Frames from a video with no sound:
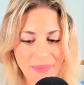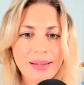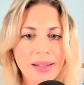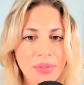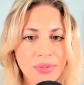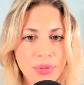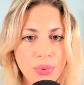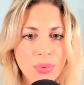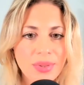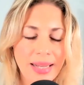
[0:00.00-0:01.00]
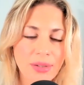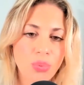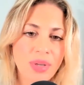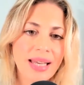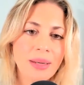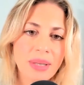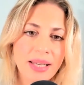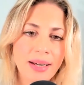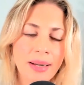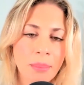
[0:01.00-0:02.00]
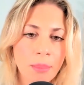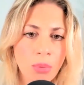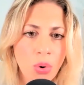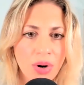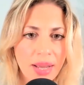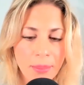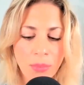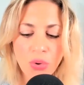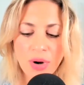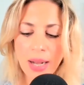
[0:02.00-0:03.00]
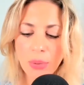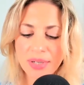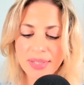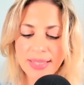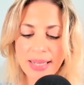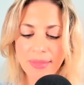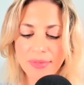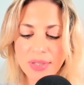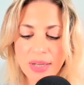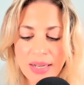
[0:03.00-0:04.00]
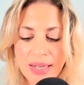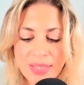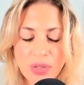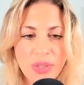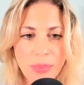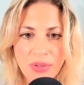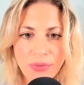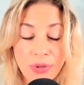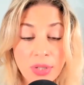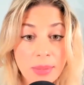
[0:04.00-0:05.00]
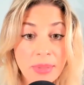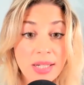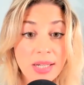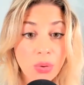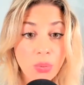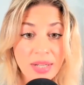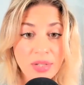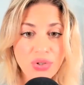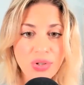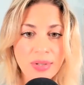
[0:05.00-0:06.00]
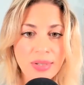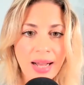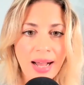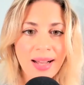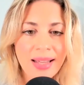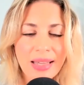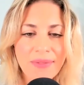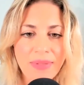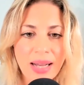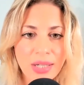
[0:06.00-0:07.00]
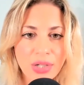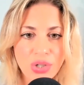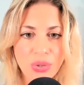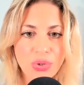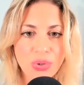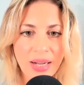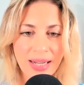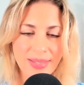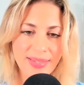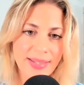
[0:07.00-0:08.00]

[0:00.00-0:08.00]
And through that, we can become more and more ourselves. So, the fundamental question I invite you to ask